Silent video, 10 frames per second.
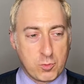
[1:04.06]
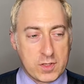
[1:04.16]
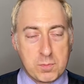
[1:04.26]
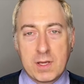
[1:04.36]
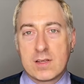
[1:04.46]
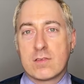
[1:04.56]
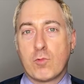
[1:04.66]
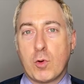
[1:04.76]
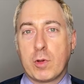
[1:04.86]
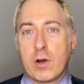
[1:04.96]
was because of
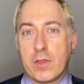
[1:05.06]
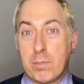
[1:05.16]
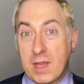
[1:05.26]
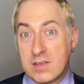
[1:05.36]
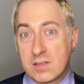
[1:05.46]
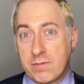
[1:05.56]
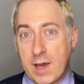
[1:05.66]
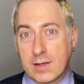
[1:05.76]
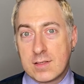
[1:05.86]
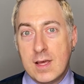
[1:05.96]
what we call the base
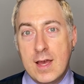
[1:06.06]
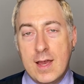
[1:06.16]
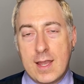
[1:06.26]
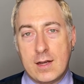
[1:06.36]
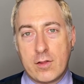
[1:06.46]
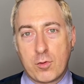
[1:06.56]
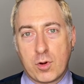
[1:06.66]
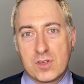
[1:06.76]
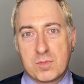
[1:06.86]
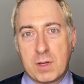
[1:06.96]
effect. In other
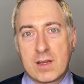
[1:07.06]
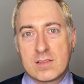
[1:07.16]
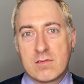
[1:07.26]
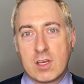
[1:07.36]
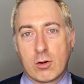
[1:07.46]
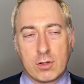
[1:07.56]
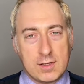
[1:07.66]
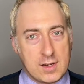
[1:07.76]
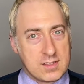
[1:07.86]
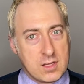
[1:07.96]
words, because of the early
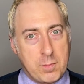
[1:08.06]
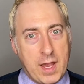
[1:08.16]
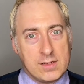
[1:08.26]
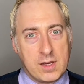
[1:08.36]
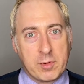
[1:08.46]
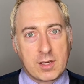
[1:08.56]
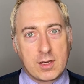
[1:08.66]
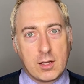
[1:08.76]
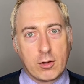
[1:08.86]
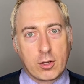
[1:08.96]
days of the pandemic a
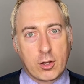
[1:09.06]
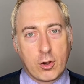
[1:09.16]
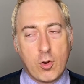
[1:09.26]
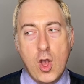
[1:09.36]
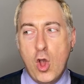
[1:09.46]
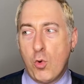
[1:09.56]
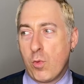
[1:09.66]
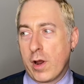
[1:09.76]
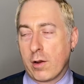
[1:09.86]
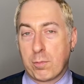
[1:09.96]
year ago,
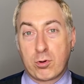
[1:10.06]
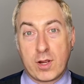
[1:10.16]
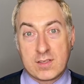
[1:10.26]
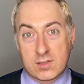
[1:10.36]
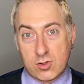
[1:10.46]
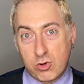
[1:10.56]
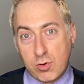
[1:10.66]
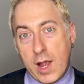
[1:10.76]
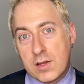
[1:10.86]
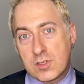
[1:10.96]
where prices
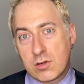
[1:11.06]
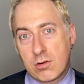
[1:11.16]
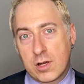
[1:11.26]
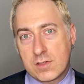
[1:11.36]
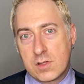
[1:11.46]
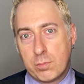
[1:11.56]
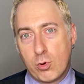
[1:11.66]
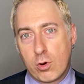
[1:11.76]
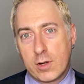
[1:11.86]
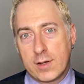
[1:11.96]
crashed across the
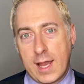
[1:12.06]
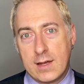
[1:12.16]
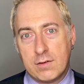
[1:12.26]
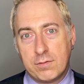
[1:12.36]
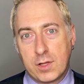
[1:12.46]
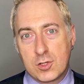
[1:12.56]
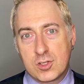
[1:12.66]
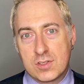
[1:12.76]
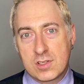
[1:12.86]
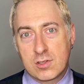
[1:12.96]
board and
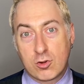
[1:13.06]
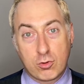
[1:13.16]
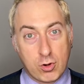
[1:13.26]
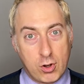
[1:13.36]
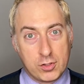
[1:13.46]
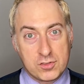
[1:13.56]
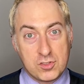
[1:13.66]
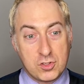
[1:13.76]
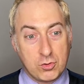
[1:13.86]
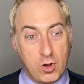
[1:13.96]
inflation crawled
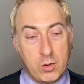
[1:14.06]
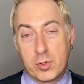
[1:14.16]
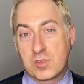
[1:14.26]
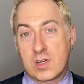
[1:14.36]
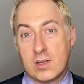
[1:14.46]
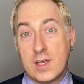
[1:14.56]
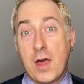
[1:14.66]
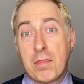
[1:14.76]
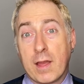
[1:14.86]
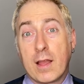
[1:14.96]
to almost
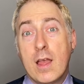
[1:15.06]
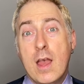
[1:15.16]
nothing,